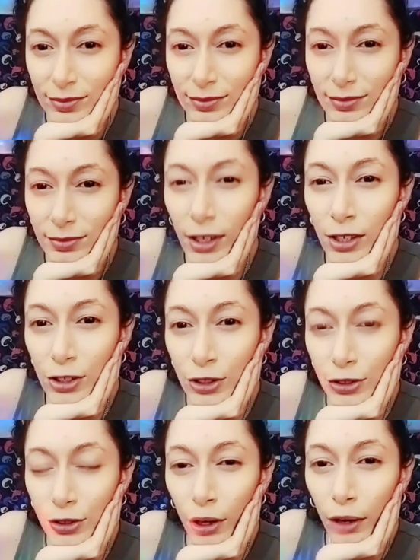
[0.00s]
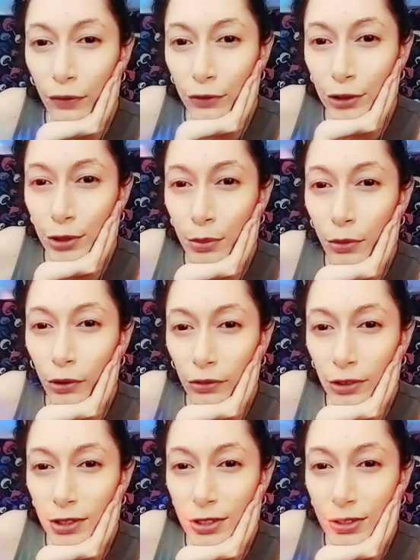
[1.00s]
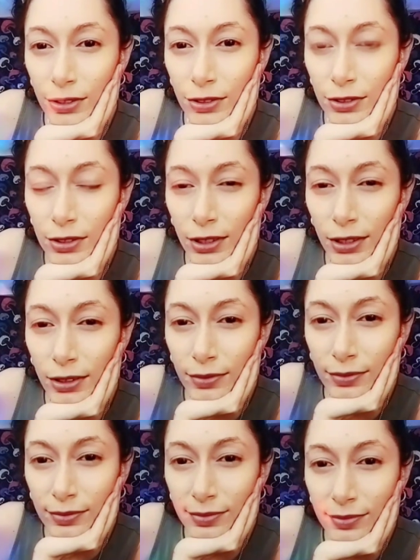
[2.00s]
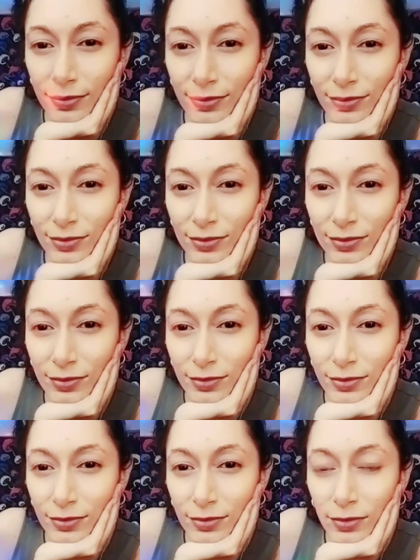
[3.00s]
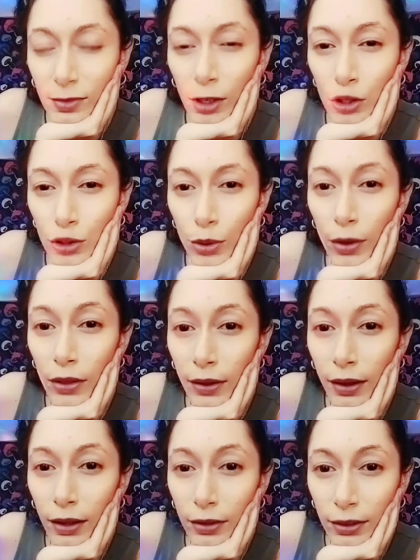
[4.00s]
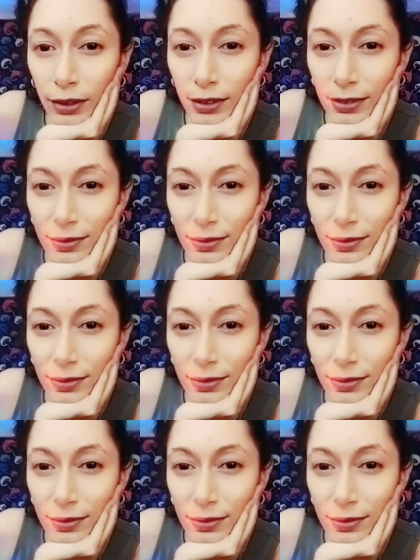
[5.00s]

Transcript: I just offer you more reasons to enjoy the content